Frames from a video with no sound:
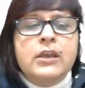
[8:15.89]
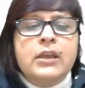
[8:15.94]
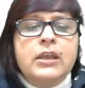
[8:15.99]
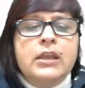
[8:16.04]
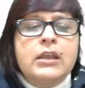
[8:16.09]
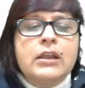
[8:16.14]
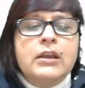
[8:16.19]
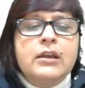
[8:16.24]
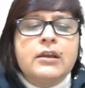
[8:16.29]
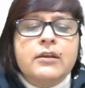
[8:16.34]

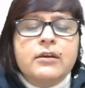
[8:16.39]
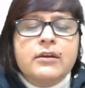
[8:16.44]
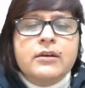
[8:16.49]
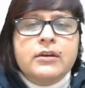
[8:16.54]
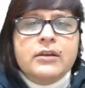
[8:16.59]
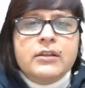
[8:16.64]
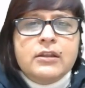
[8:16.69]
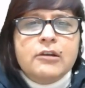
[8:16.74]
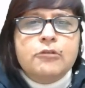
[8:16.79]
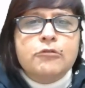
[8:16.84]
he
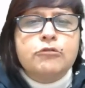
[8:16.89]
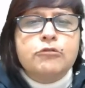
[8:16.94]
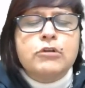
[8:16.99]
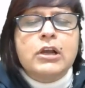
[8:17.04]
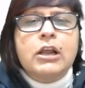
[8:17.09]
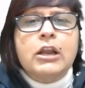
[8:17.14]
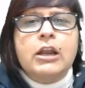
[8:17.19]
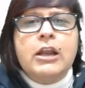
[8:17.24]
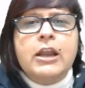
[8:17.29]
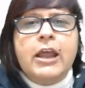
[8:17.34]
learned the
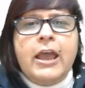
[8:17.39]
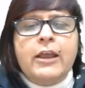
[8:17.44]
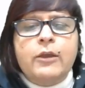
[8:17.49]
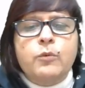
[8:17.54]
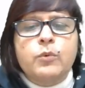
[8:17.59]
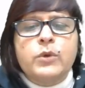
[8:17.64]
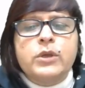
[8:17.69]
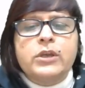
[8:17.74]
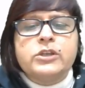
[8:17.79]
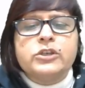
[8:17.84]
local
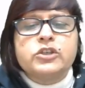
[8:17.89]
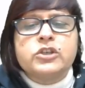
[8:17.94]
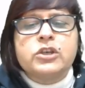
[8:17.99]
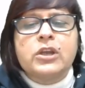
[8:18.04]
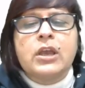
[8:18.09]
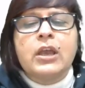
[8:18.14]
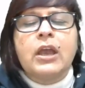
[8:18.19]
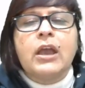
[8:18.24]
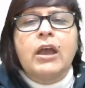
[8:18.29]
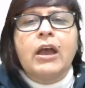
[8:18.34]
language
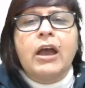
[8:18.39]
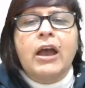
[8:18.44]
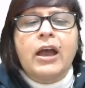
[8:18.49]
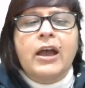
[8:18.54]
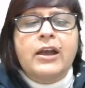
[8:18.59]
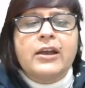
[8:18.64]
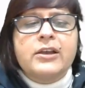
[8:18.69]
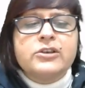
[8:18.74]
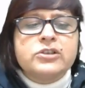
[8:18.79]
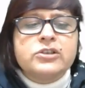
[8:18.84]

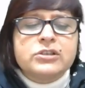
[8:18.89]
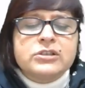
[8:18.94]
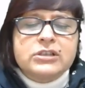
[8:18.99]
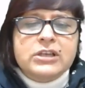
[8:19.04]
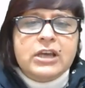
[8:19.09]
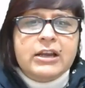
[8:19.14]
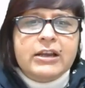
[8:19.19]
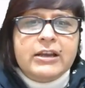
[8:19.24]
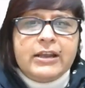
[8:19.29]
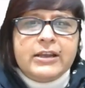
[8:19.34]
and
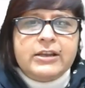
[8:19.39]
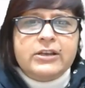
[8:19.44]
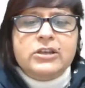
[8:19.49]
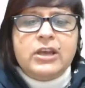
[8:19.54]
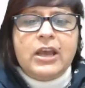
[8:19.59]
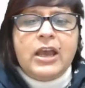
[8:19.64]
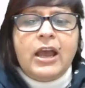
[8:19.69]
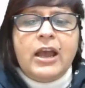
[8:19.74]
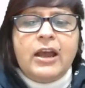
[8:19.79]
dialect,